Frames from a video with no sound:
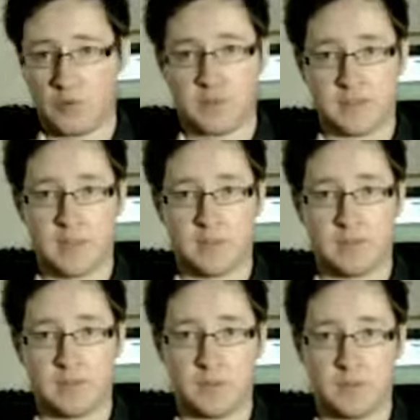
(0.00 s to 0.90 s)
you know,
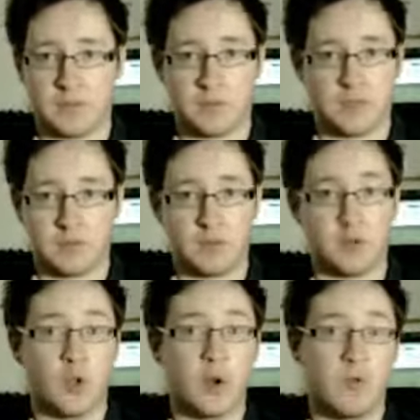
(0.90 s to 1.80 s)
contemporary films on there, and I'm
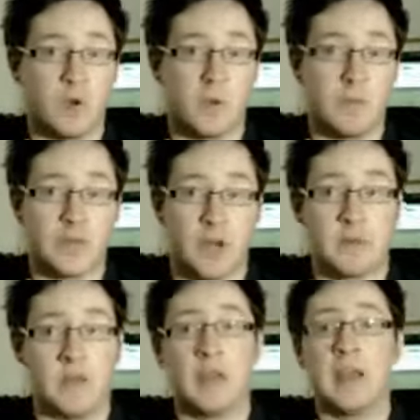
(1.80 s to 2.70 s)
sure a lot more will be
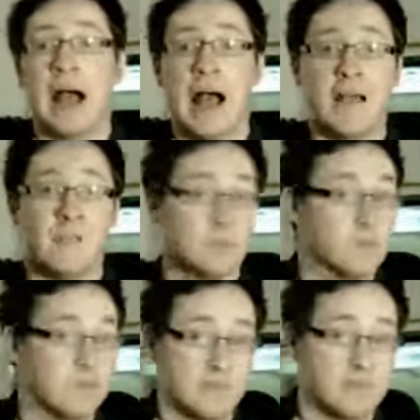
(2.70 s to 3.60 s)
coming.
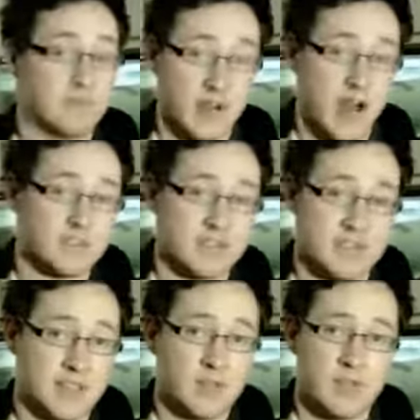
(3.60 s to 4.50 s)
And with
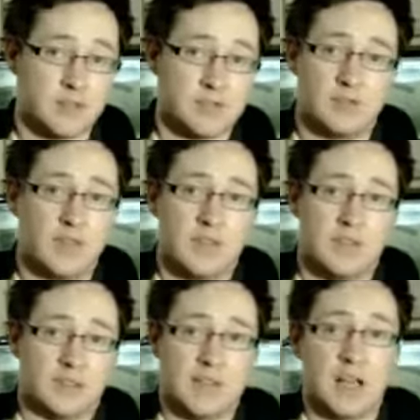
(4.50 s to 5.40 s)
regards to television,
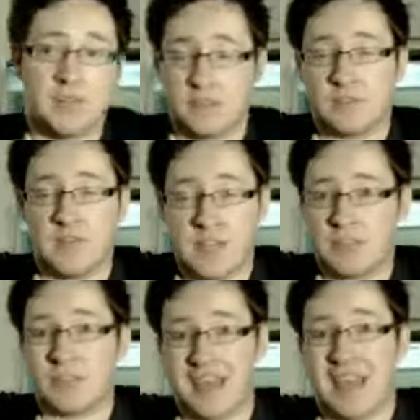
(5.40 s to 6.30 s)
the television
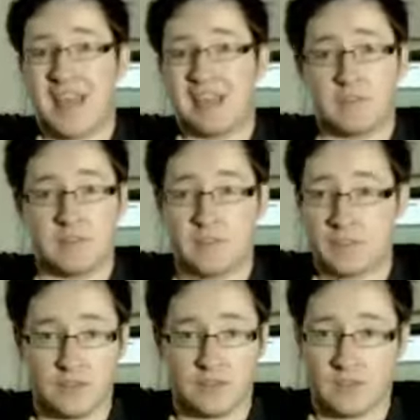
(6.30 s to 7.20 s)
section is
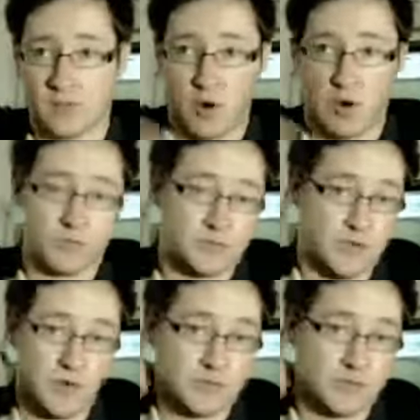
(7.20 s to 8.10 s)
excellent. There's all
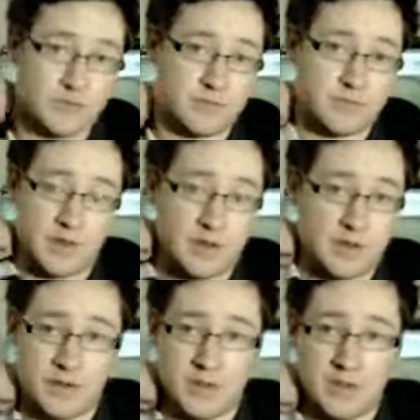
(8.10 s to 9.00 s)
sorts of
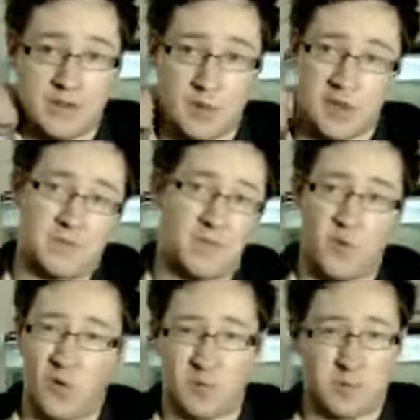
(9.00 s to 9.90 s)
uh,
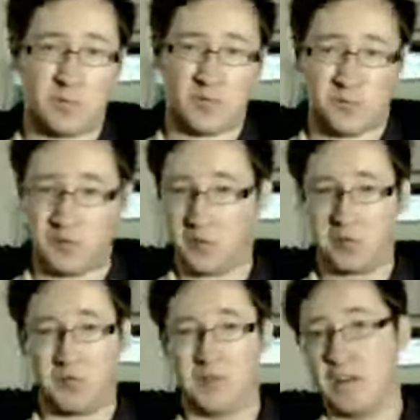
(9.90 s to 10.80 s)
24, Peep
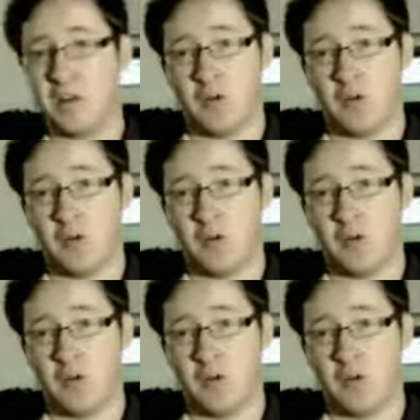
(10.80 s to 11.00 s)
Show